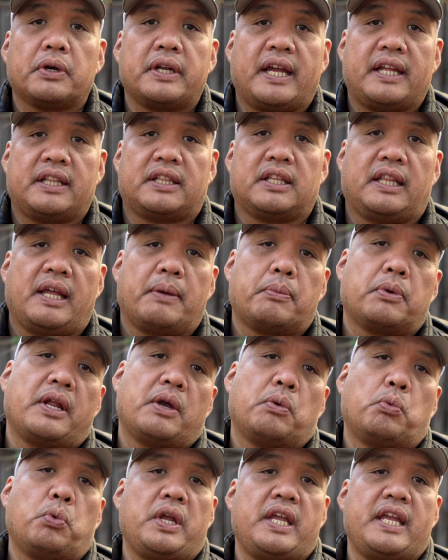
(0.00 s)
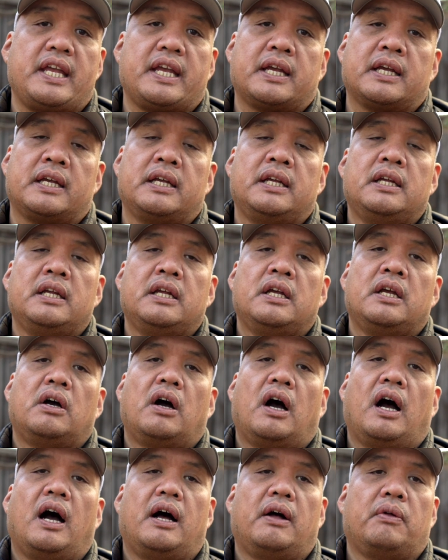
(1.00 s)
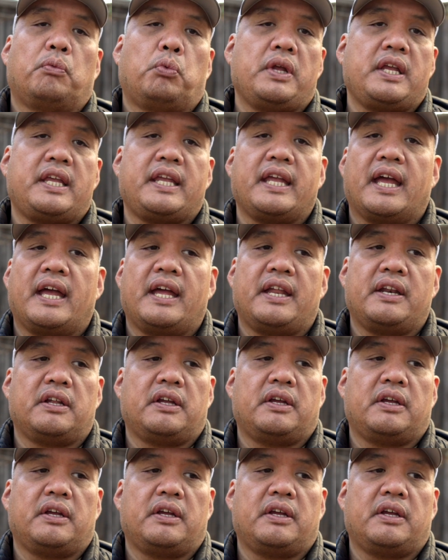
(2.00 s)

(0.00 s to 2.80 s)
Day, the Labor Day week, weekend,